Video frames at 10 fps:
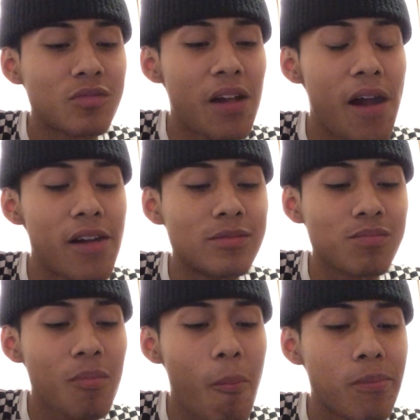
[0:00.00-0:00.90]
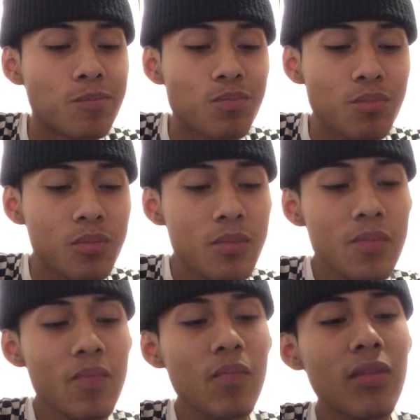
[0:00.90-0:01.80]
And
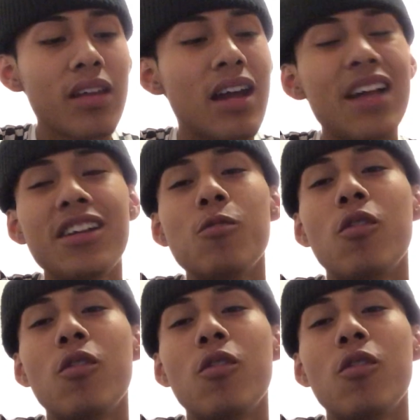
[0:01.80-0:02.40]
I didn't